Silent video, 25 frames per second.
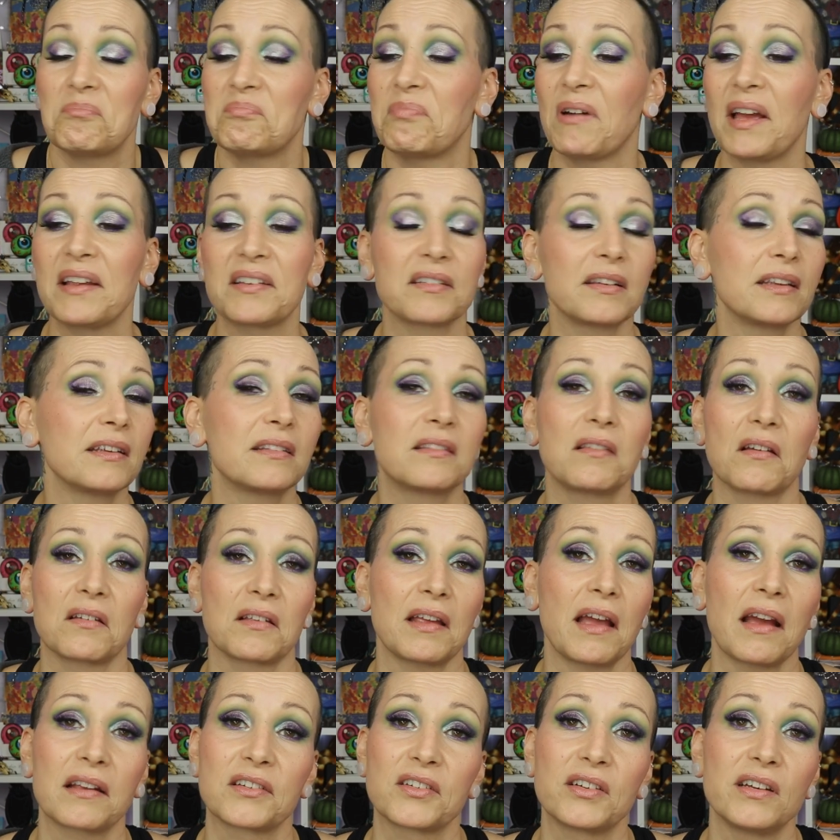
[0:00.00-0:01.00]
basically it
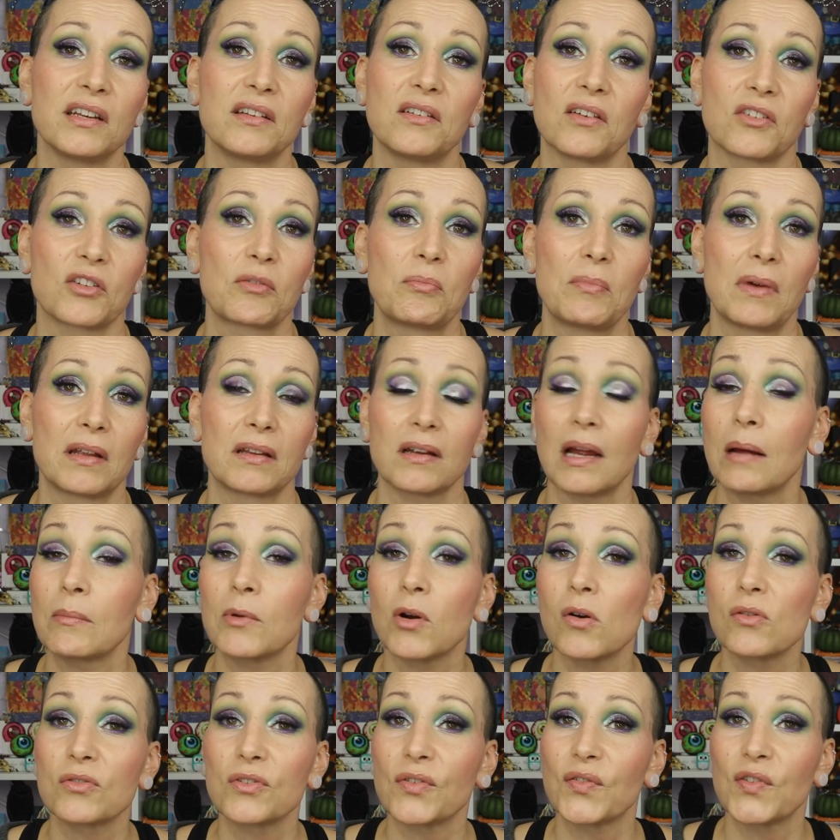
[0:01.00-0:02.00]
actually doesn't matter
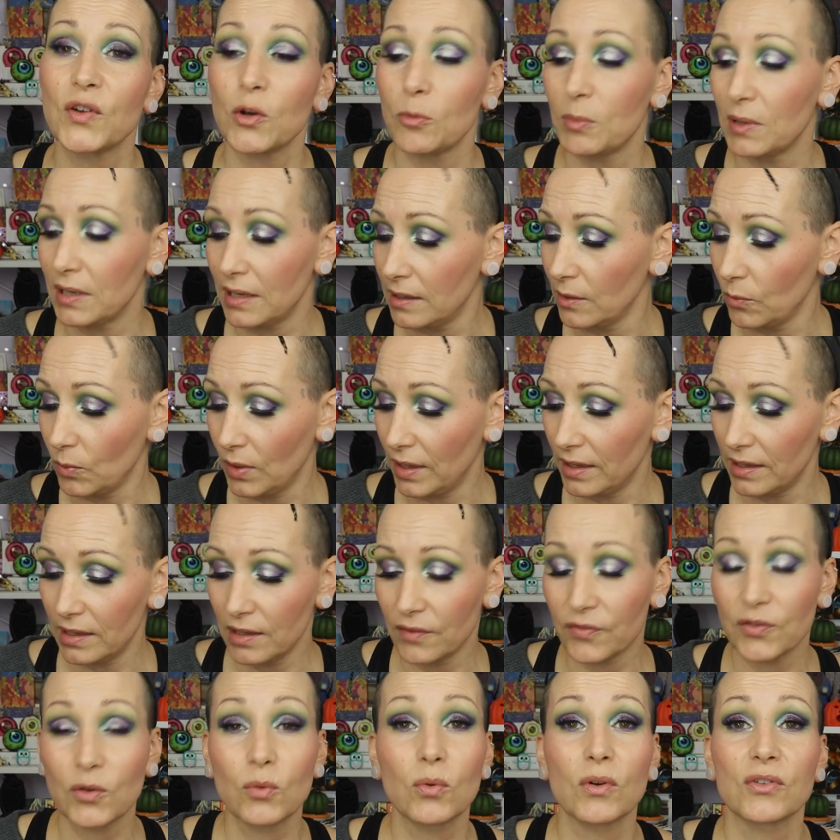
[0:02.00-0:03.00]
i'm going to film it anyway
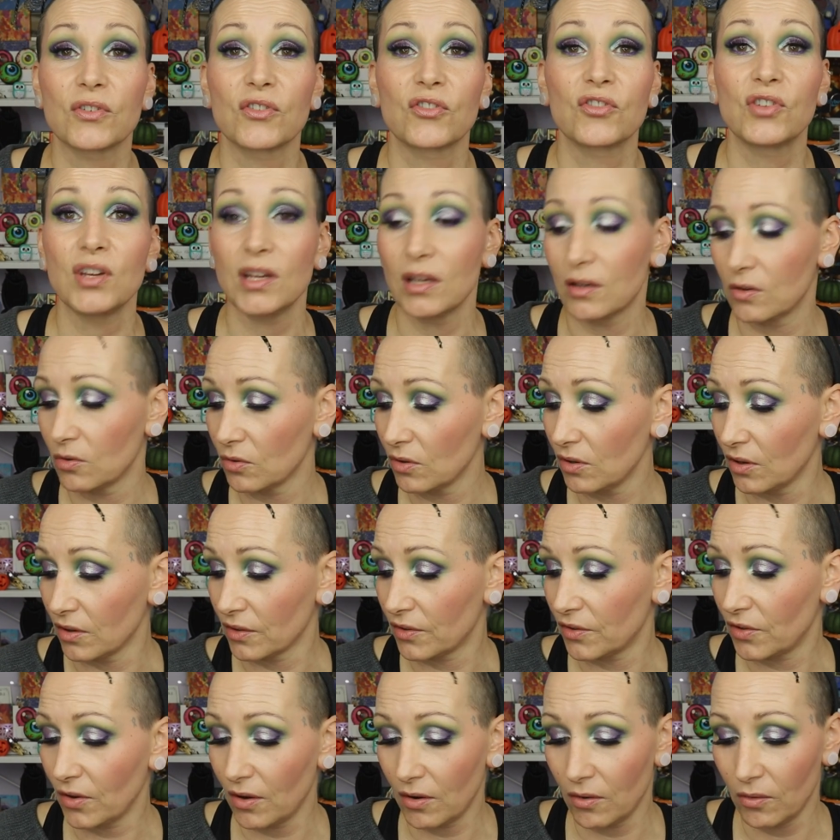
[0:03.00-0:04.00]
if you want to see it or
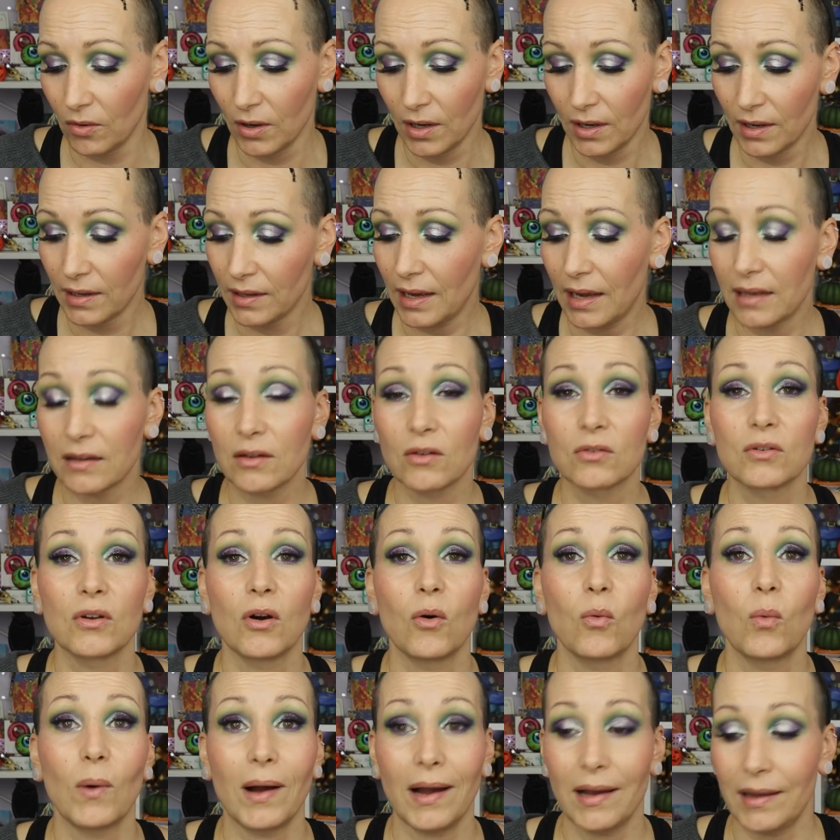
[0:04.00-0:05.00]
not so i don't
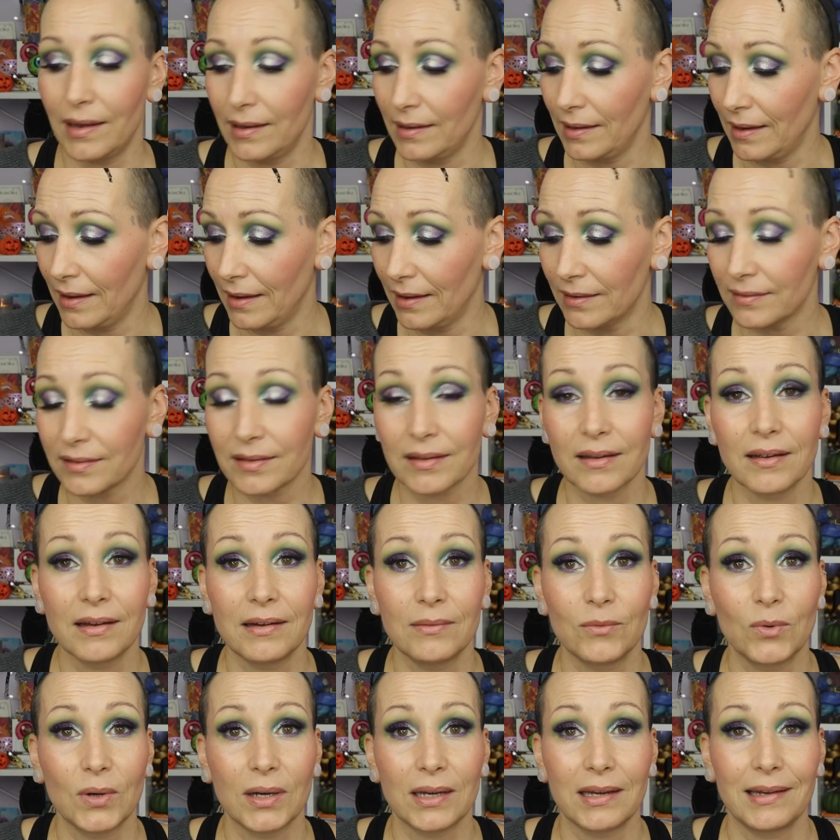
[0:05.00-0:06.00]
know why i asked
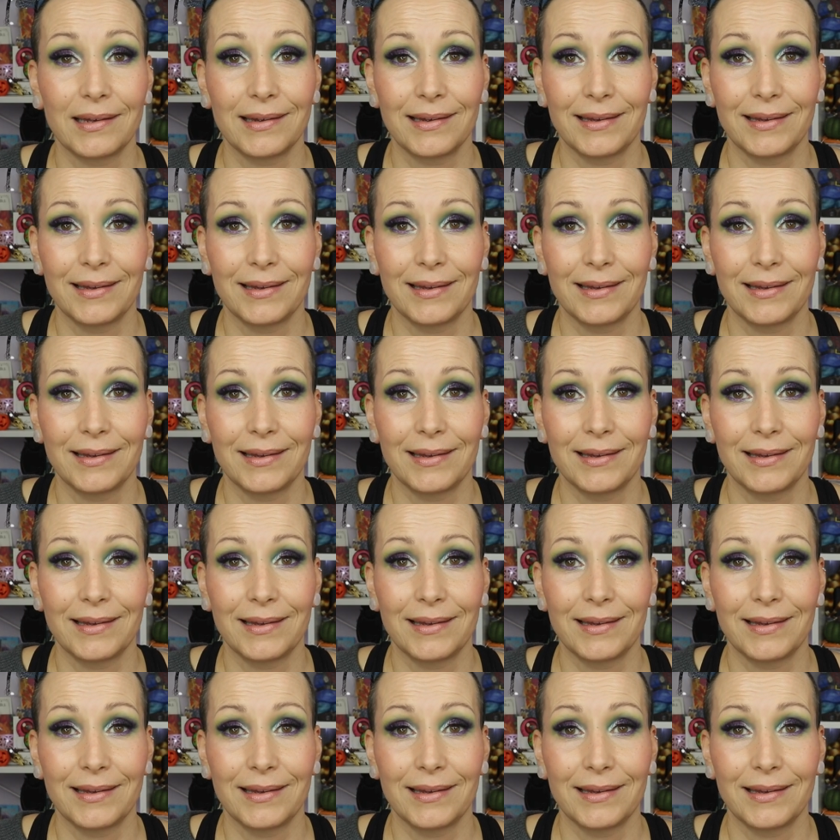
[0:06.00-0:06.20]
why